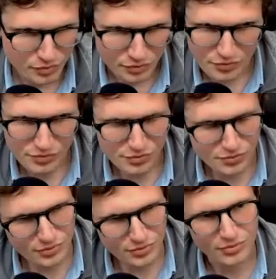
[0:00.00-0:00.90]

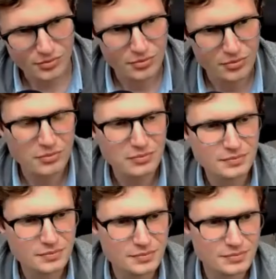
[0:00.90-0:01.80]

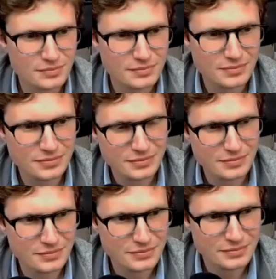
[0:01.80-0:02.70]

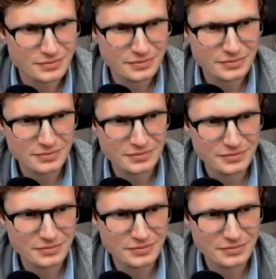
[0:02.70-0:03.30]
(silent)